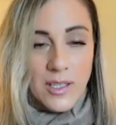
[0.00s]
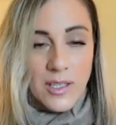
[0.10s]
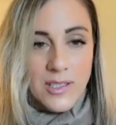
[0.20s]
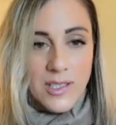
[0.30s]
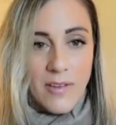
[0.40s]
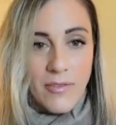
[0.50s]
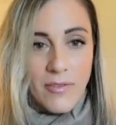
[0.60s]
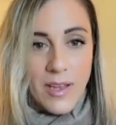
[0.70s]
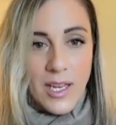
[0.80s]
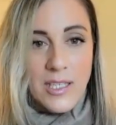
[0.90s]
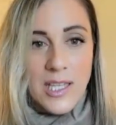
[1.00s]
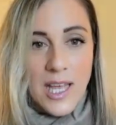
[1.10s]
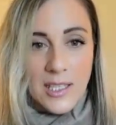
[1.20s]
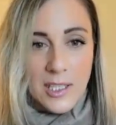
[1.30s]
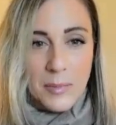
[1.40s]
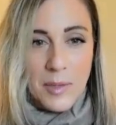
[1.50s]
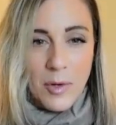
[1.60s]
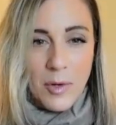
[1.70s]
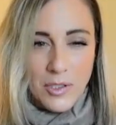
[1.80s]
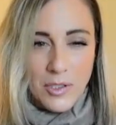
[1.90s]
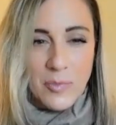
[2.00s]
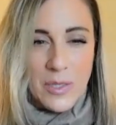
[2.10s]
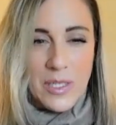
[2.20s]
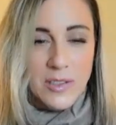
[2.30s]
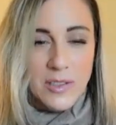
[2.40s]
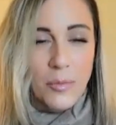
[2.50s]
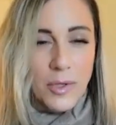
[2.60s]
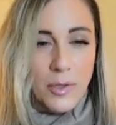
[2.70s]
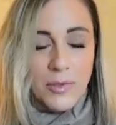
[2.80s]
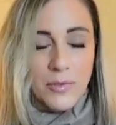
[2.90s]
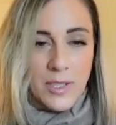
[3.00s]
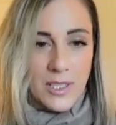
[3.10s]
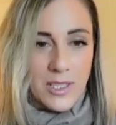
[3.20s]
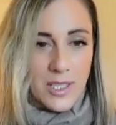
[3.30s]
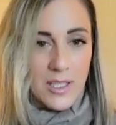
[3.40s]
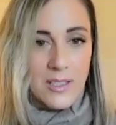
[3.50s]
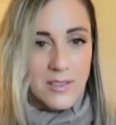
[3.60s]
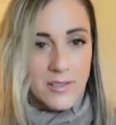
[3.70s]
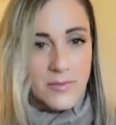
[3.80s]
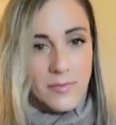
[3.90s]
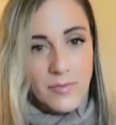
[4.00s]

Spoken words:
Let's dive into that a little bit more because you speak so beautifully to this.